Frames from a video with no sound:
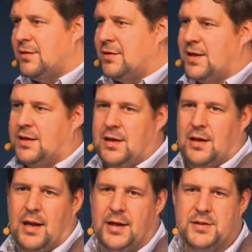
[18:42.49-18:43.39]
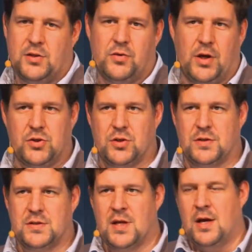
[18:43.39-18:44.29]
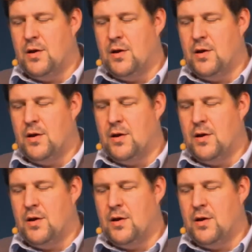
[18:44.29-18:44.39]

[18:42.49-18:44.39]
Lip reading: detecting light situations